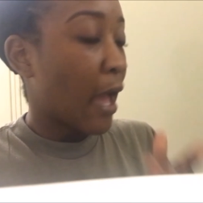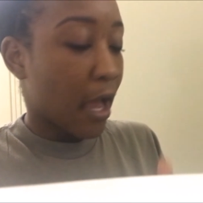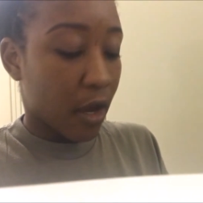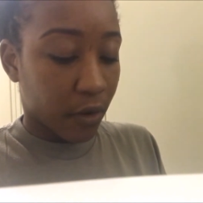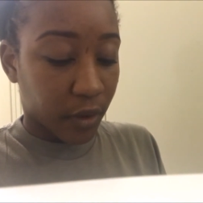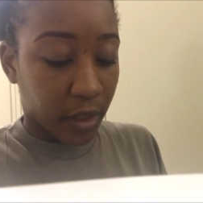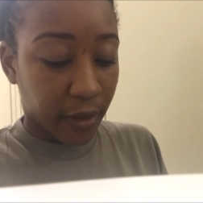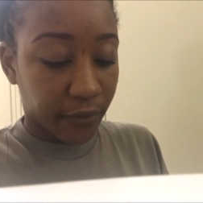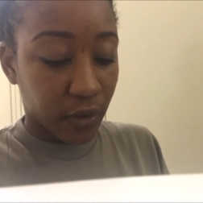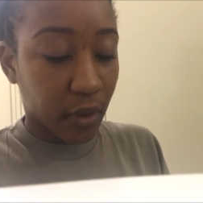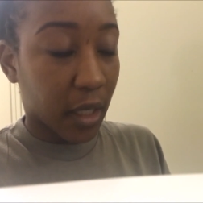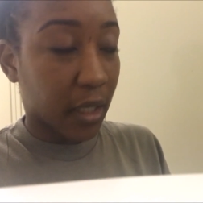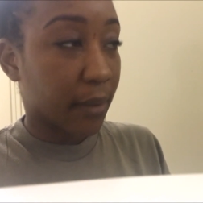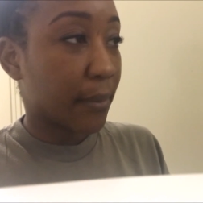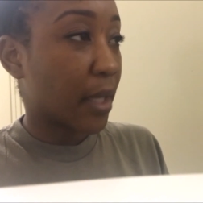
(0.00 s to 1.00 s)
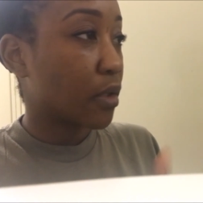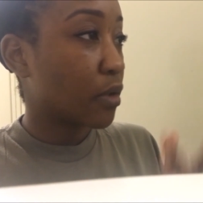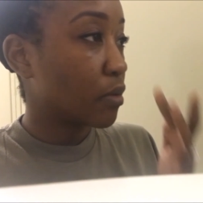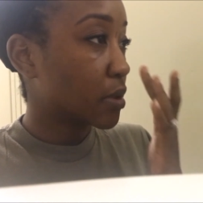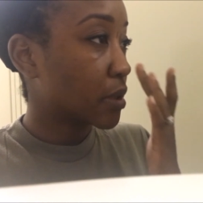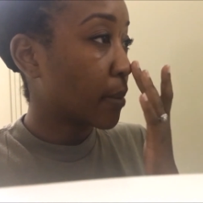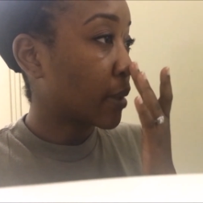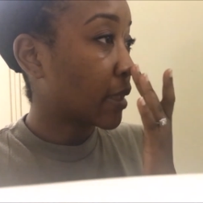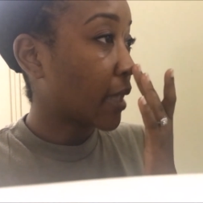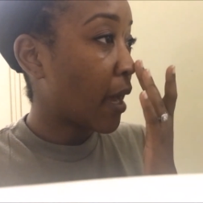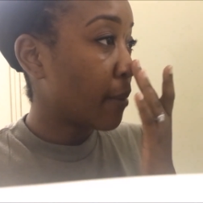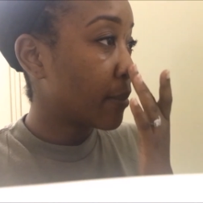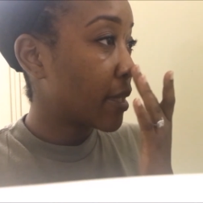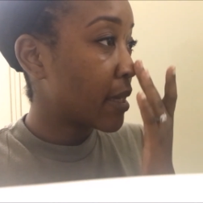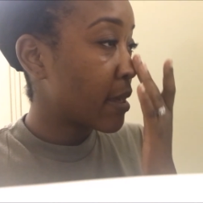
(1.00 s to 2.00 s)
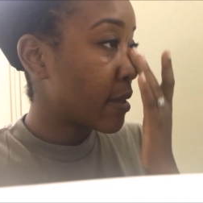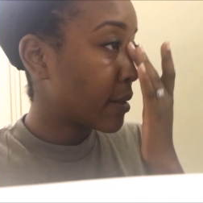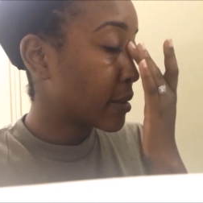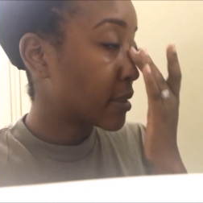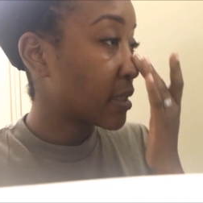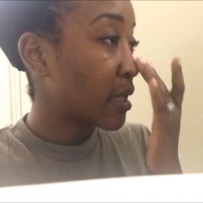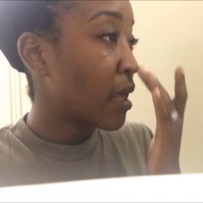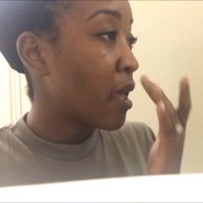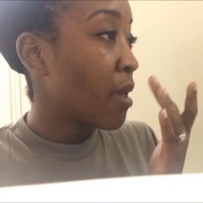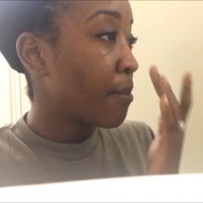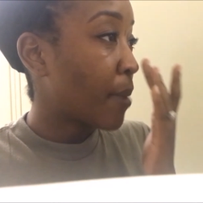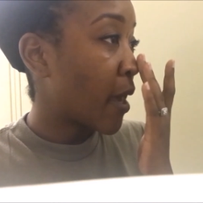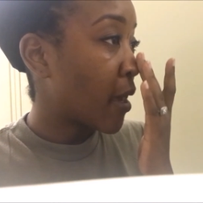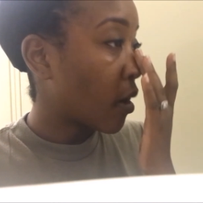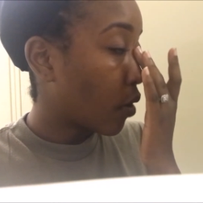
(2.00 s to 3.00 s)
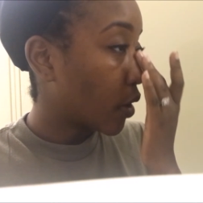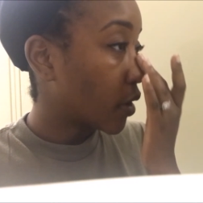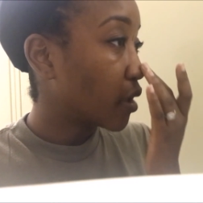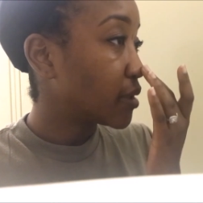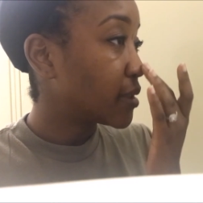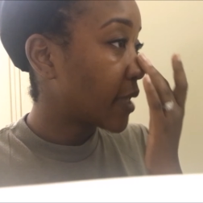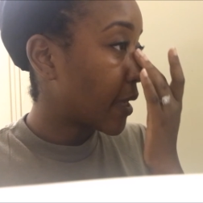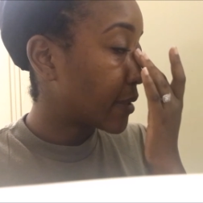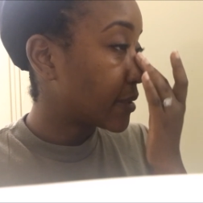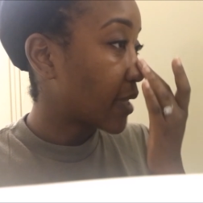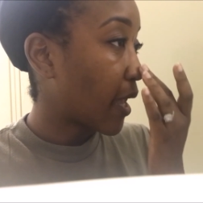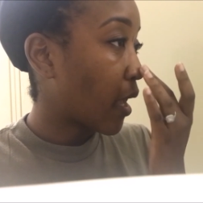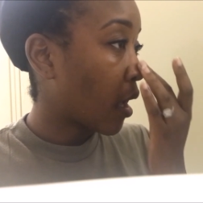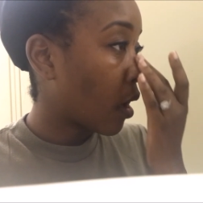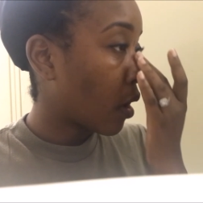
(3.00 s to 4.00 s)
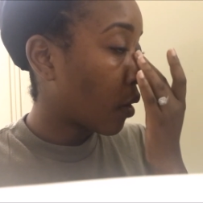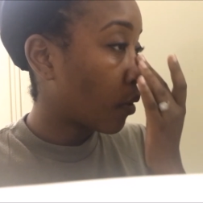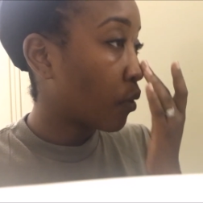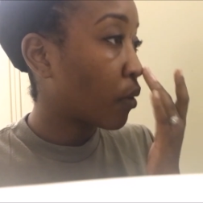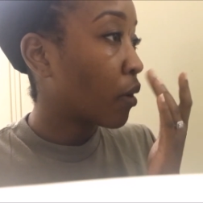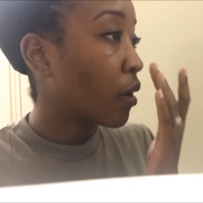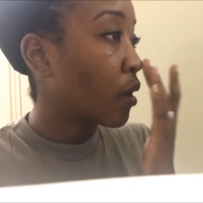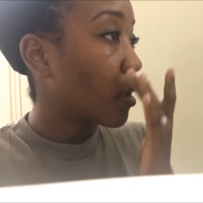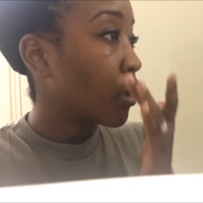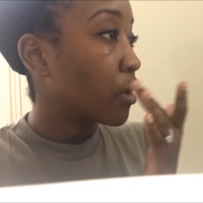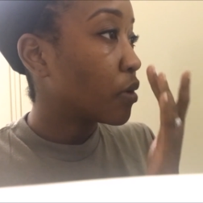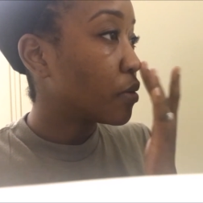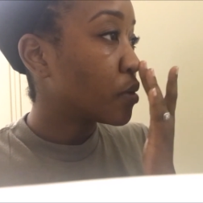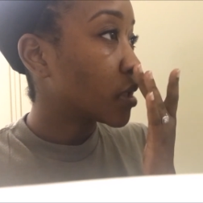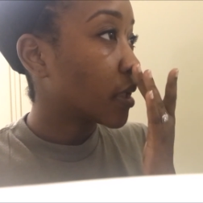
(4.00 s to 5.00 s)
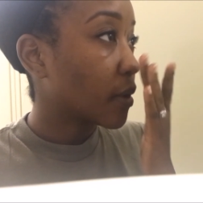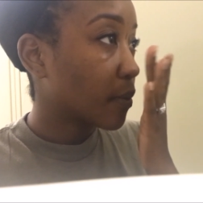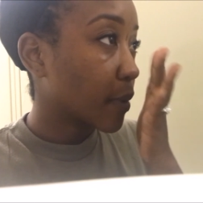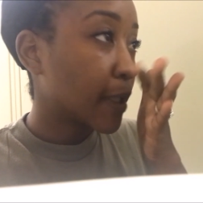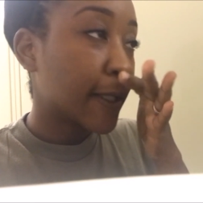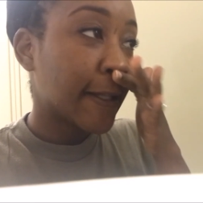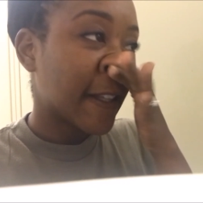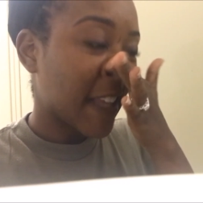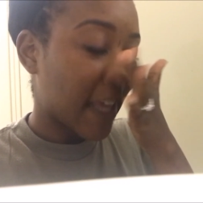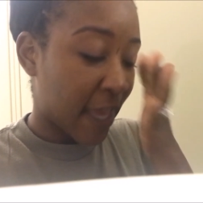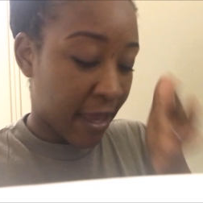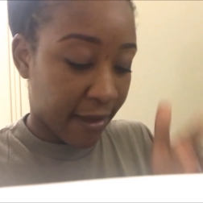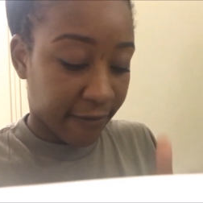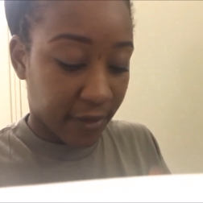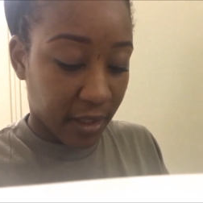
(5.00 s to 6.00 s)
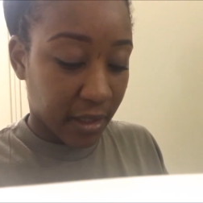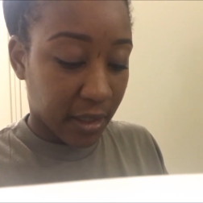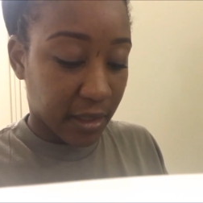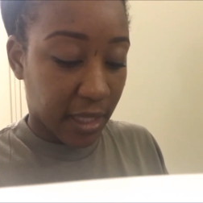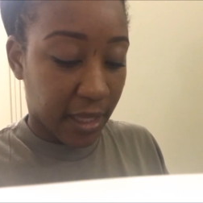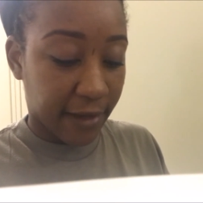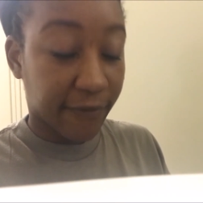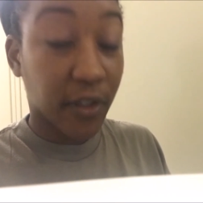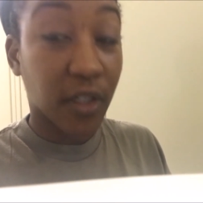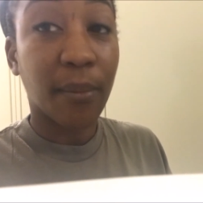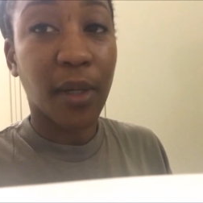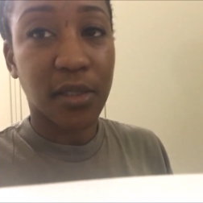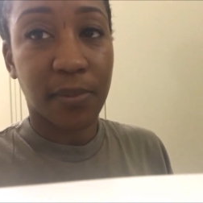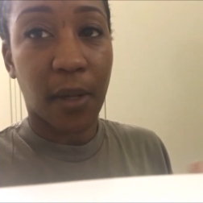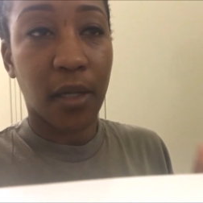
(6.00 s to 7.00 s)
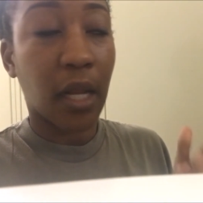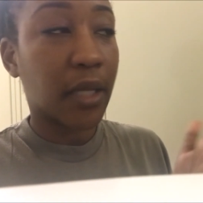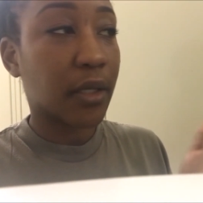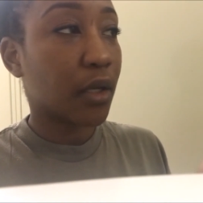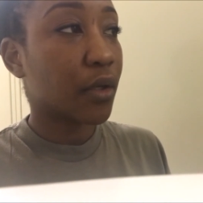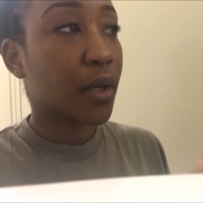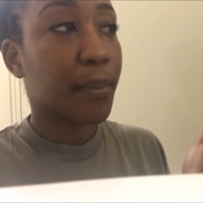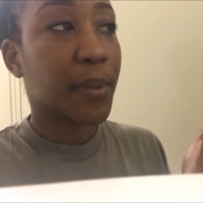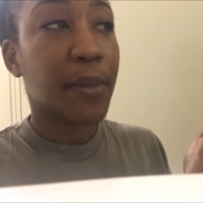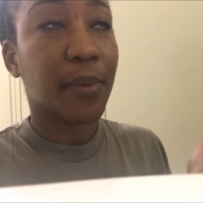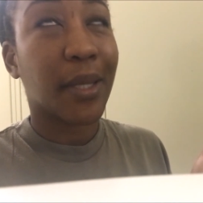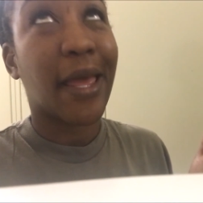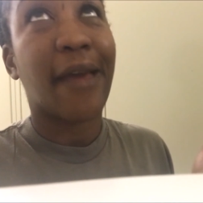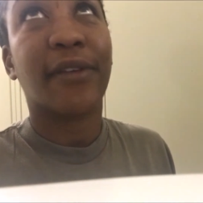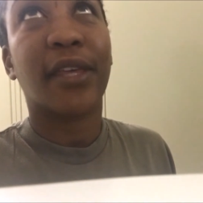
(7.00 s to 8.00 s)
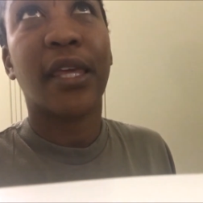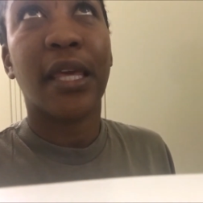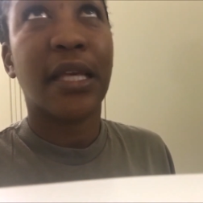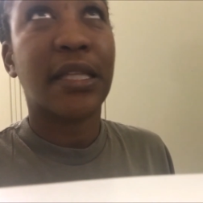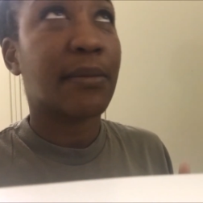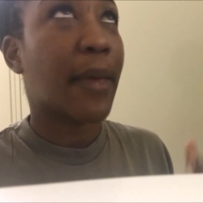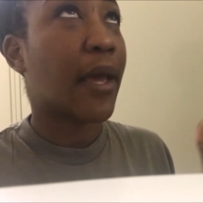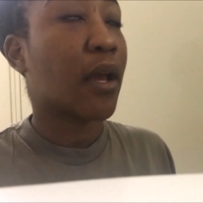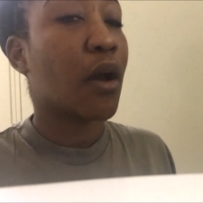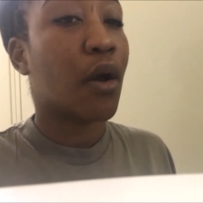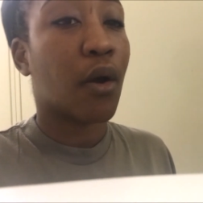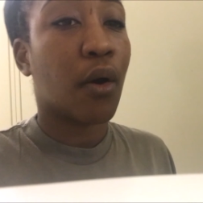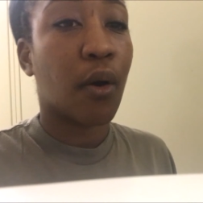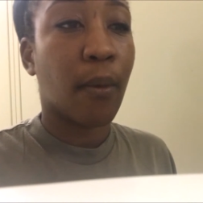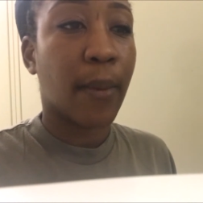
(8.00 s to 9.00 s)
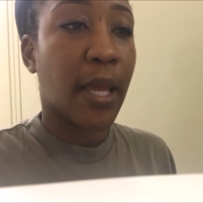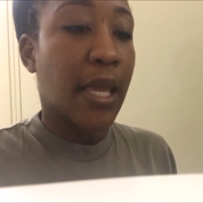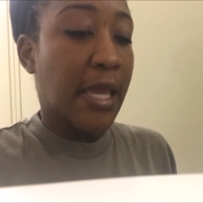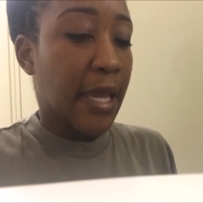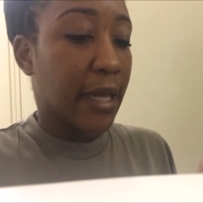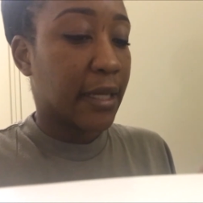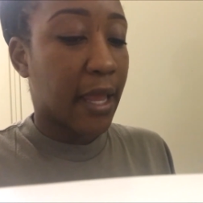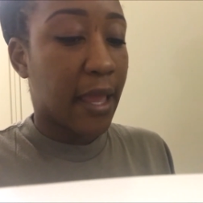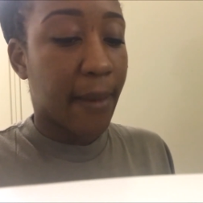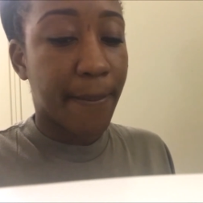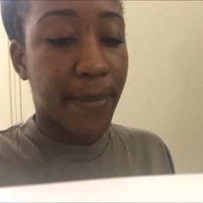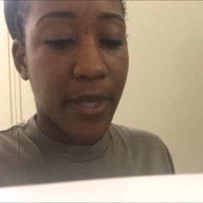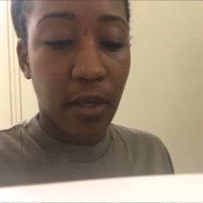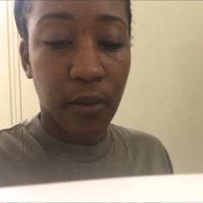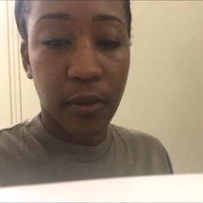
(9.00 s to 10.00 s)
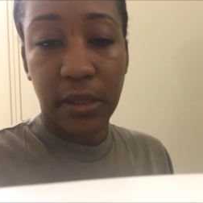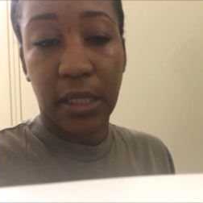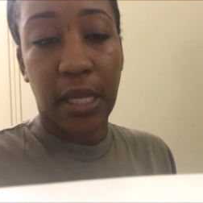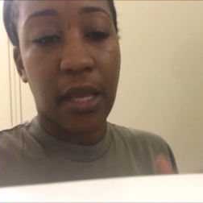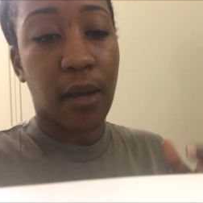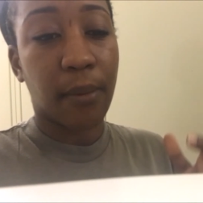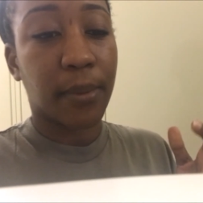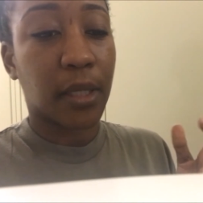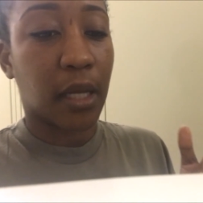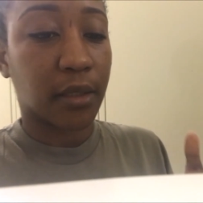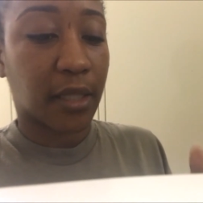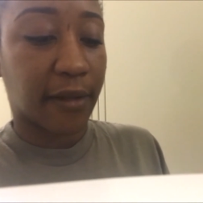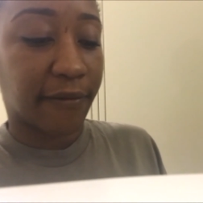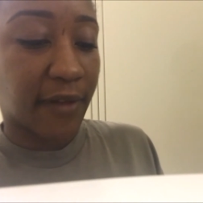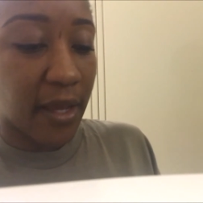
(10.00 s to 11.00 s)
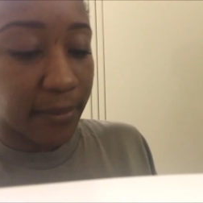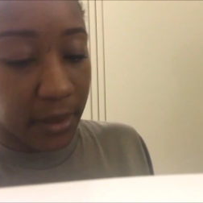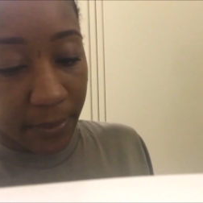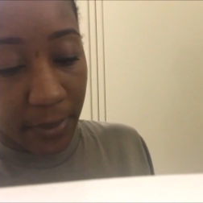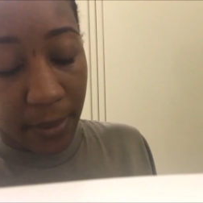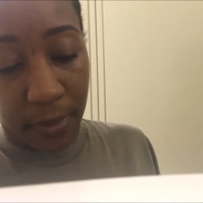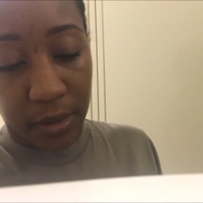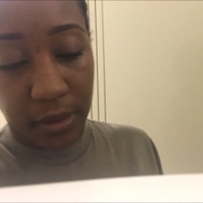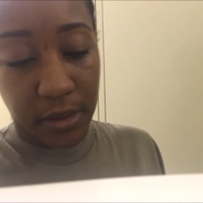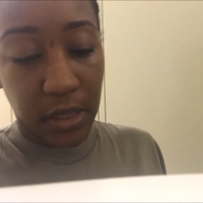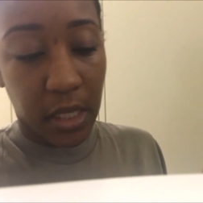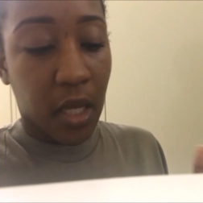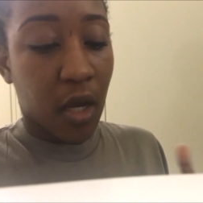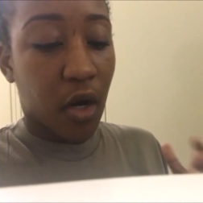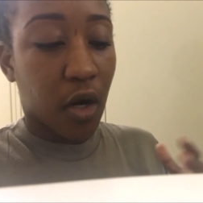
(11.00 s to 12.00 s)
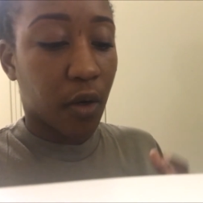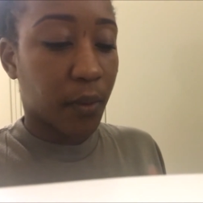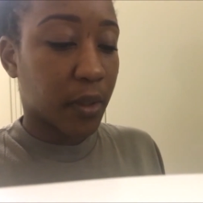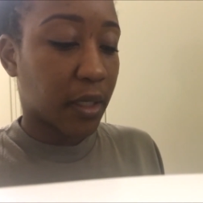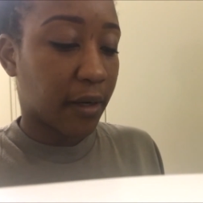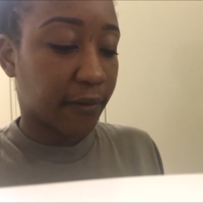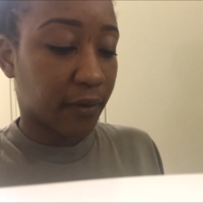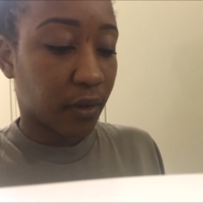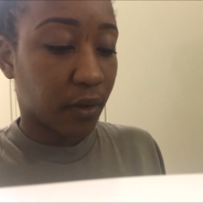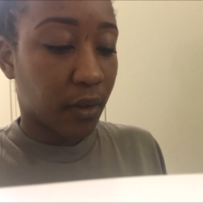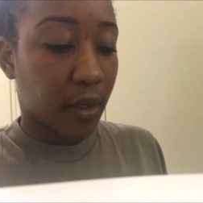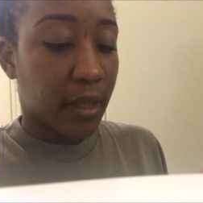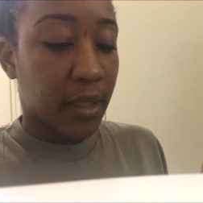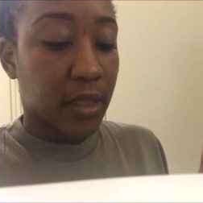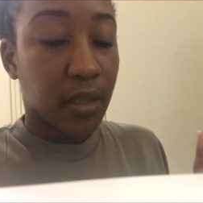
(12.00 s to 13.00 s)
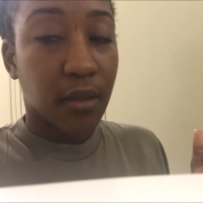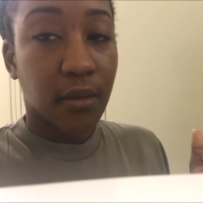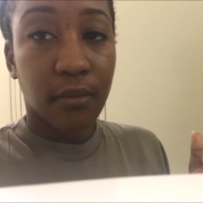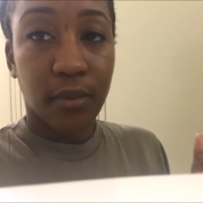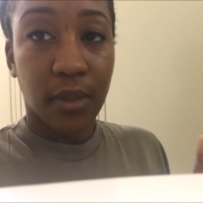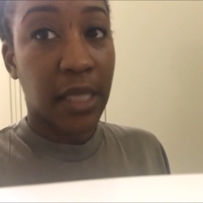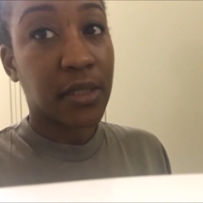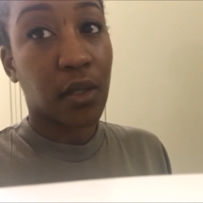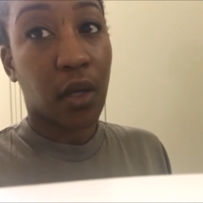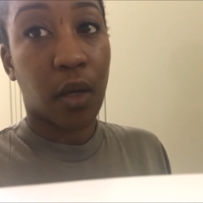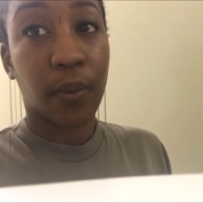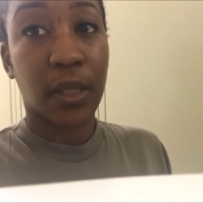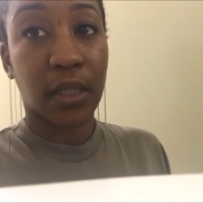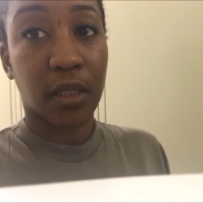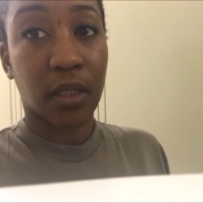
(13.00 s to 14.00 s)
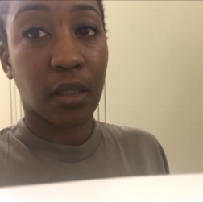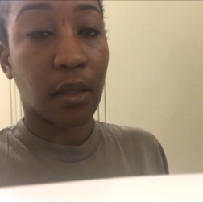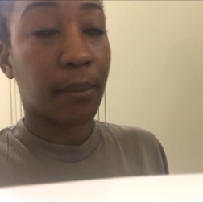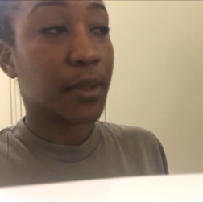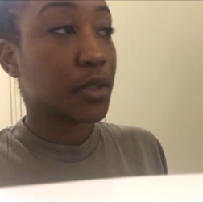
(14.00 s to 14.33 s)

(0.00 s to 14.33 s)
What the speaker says: I don't care if you got to make you some allotments. Pay all your debt down. You shouldn't really have anything. For the most part, I know there are people that have kids back home. And they have bills. And they're helping out their family members. Or whatever. That's all well and good.